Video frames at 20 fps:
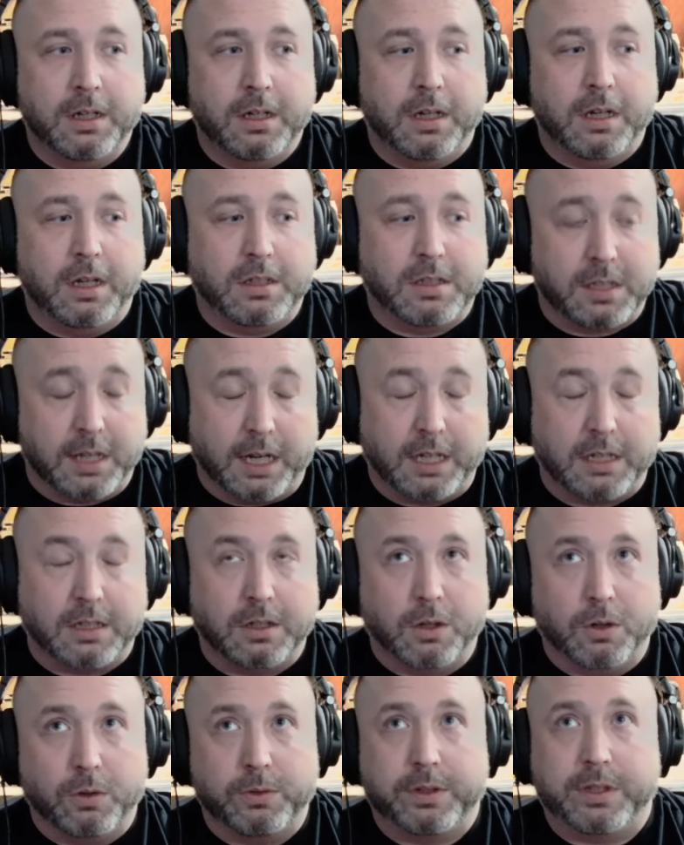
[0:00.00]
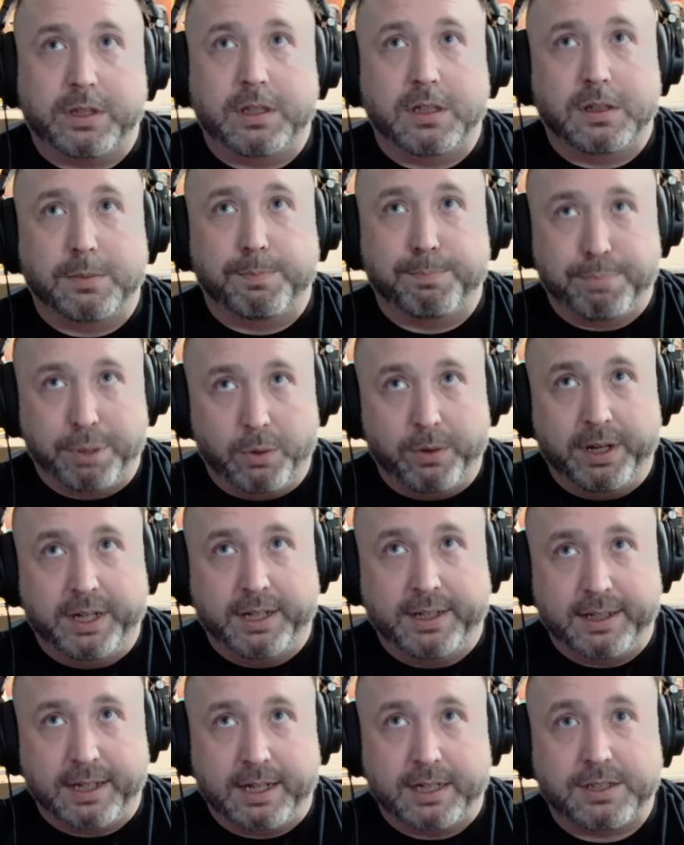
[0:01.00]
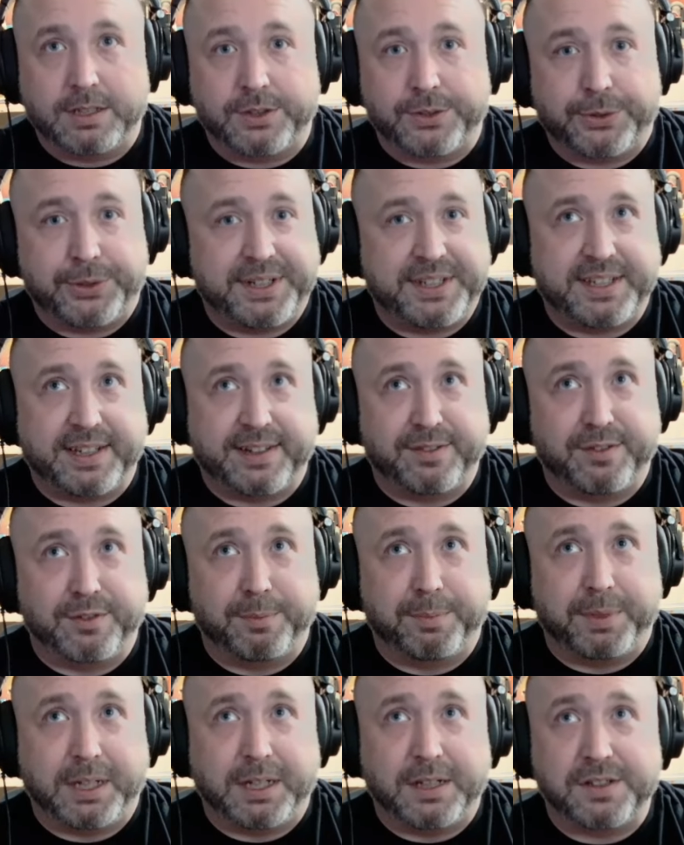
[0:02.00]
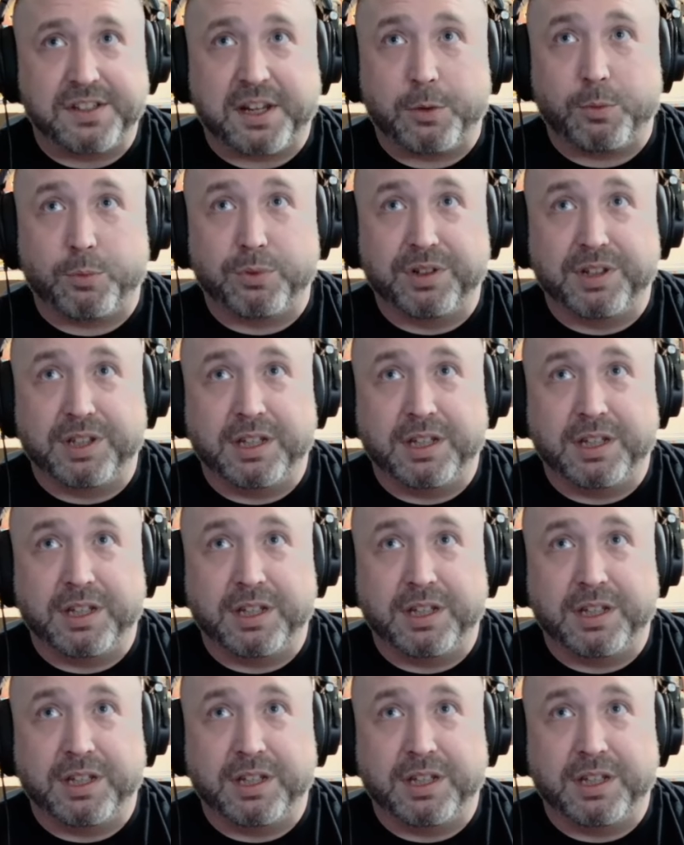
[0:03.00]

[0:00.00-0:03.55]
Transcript: Side note, the Boeing X-37B is a really